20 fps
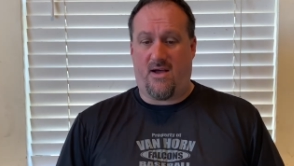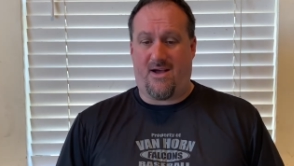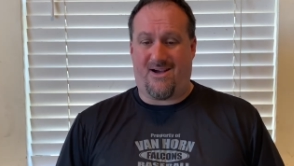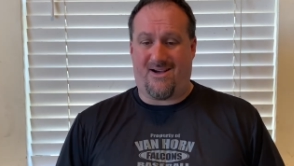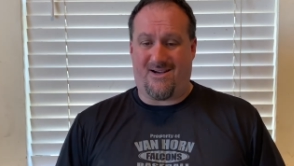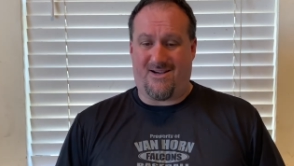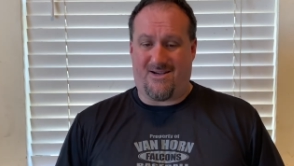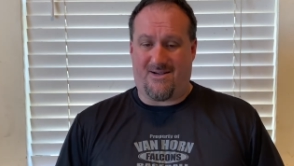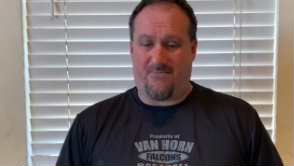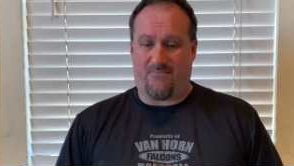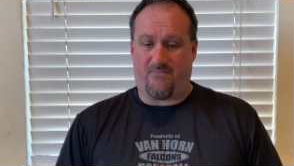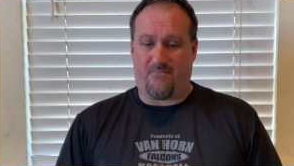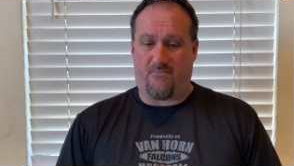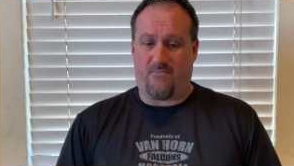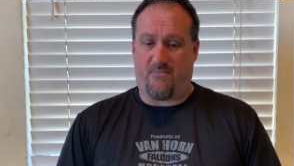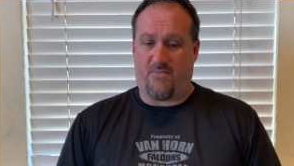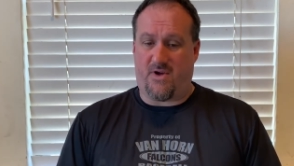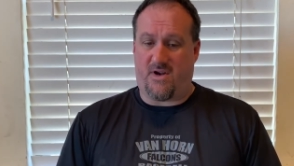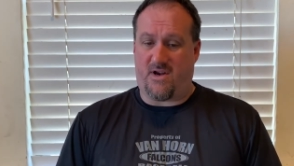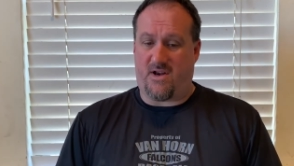
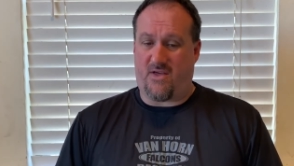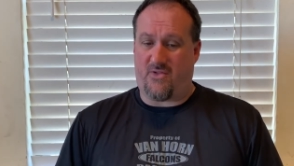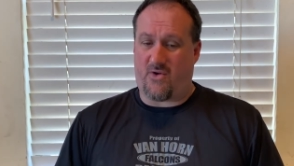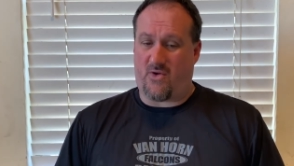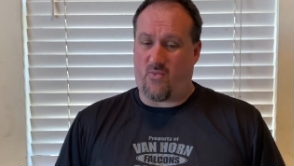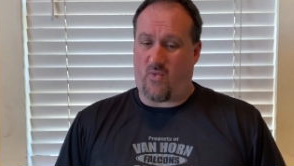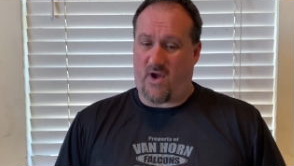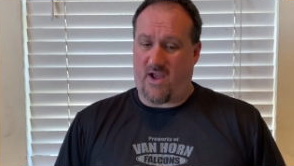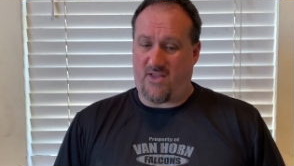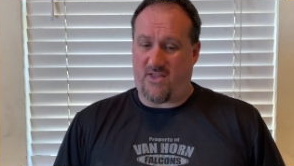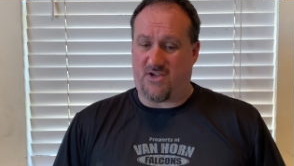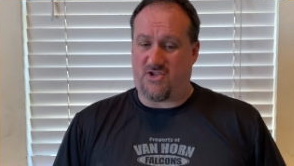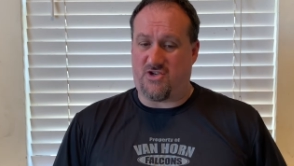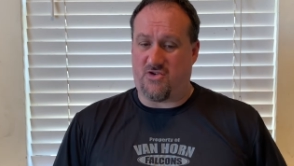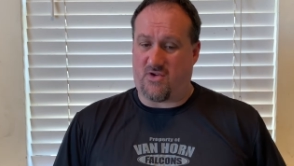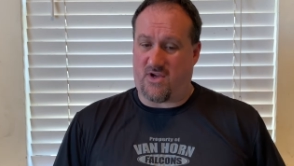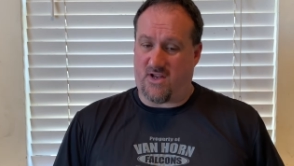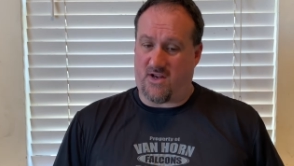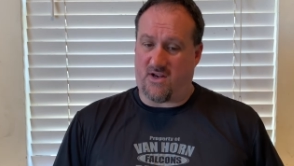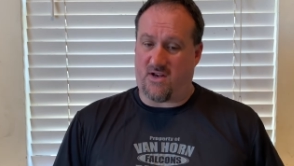But another way that
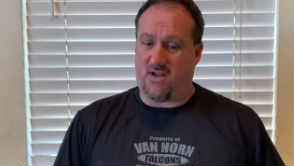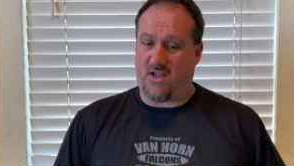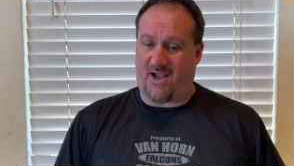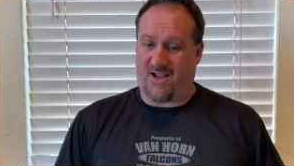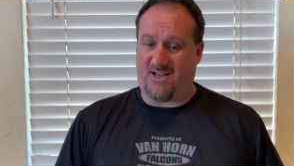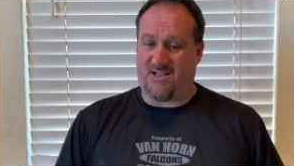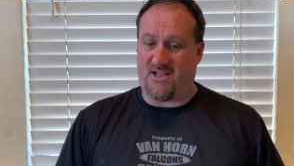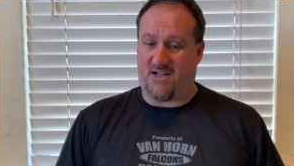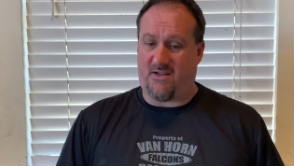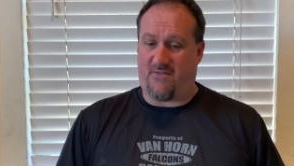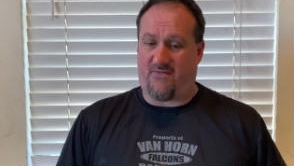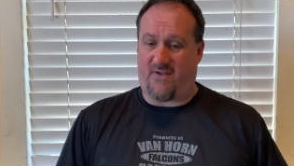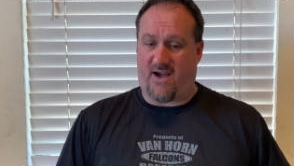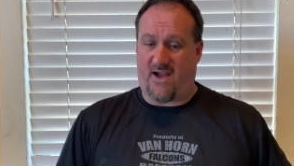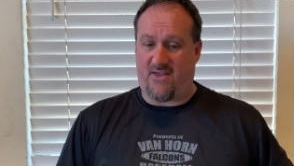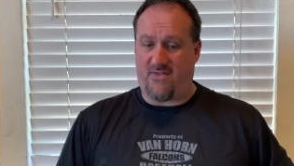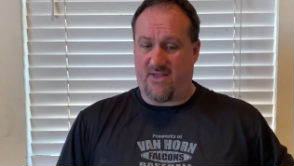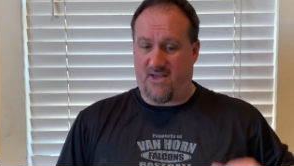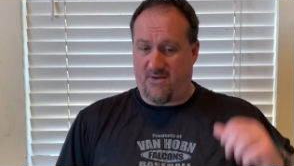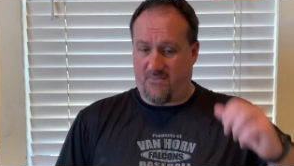you can
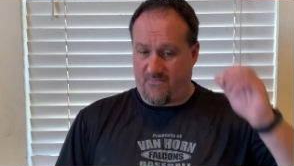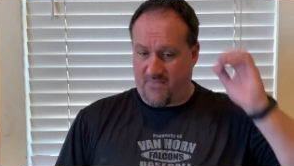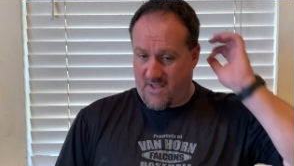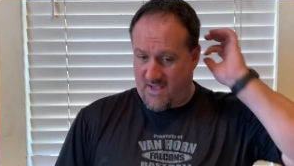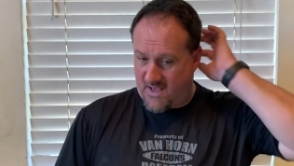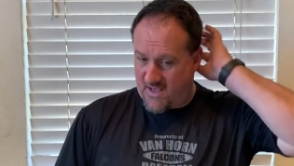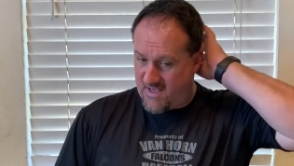identify them